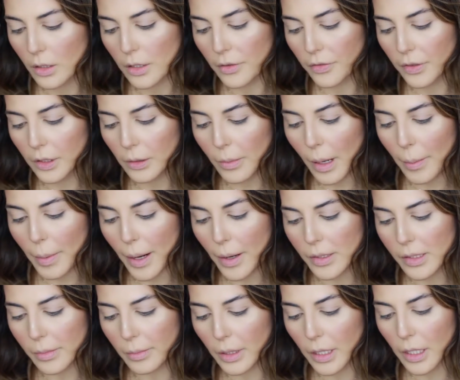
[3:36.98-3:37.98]
To fill in my
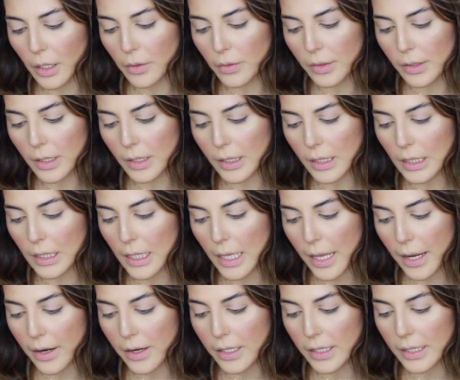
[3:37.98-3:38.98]
brows, I'm going to use this
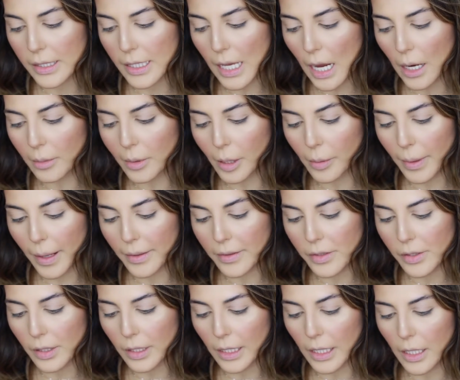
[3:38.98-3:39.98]
Clarins eyebrow
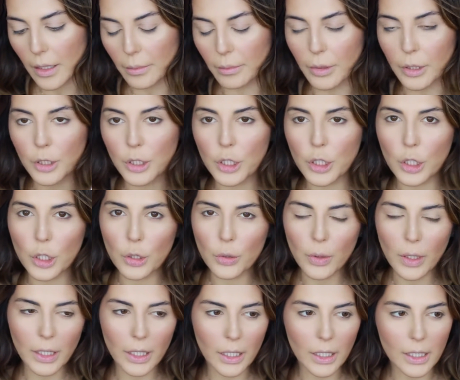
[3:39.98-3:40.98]
pencil in number
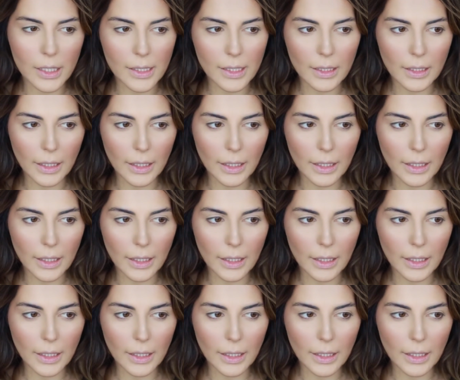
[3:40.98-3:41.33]
2, and it is